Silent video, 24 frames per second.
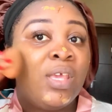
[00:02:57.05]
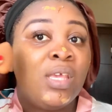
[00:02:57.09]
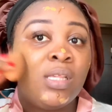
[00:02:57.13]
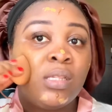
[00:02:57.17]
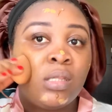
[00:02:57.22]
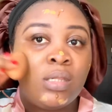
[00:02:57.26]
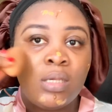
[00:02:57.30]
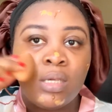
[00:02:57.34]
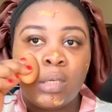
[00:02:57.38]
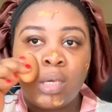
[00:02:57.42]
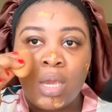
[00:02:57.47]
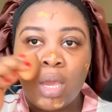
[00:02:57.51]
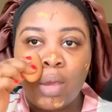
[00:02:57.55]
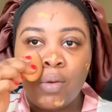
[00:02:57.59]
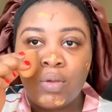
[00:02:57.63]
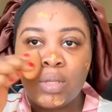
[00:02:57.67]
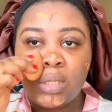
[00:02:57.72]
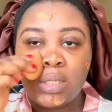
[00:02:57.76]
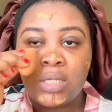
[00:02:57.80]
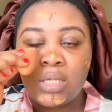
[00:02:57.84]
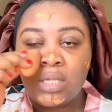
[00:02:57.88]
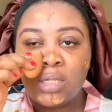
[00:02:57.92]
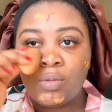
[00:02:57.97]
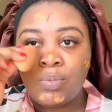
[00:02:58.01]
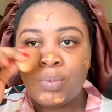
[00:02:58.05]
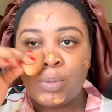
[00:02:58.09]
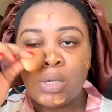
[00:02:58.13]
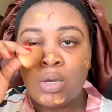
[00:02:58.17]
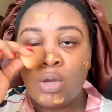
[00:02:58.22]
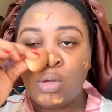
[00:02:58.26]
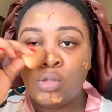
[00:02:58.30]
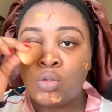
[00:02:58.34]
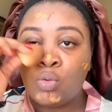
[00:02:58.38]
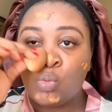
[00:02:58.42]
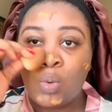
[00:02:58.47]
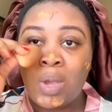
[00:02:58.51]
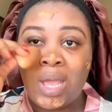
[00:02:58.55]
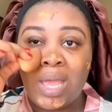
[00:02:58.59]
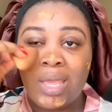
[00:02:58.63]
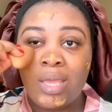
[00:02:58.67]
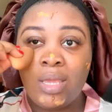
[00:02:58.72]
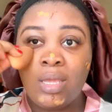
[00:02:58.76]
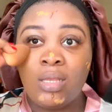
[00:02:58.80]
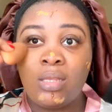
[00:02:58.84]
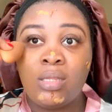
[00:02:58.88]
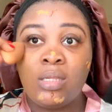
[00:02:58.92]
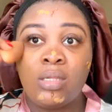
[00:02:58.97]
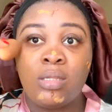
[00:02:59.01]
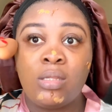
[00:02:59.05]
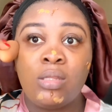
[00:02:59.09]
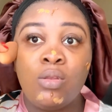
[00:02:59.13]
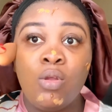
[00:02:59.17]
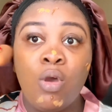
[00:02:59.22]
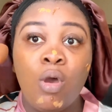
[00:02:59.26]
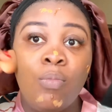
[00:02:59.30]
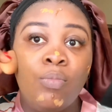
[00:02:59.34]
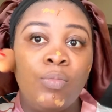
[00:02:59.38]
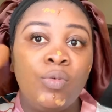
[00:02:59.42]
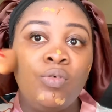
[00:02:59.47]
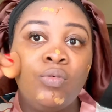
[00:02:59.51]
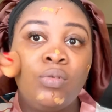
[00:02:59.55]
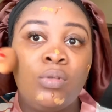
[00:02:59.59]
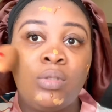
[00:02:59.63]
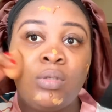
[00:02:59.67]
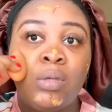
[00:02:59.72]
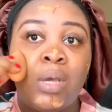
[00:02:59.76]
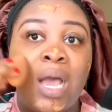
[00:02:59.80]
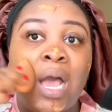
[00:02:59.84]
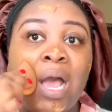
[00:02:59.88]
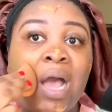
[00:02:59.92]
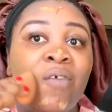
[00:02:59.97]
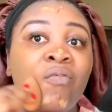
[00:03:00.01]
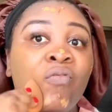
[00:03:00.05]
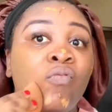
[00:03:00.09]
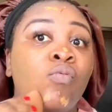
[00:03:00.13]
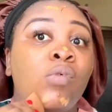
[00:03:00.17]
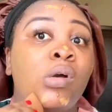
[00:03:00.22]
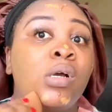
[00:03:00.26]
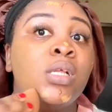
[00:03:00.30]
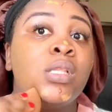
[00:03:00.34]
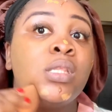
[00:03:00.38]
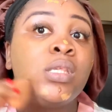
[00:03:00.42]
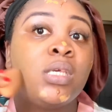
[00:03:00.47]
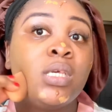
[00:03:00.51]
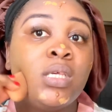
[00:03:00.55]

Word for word: insecurities because why it is normal to have what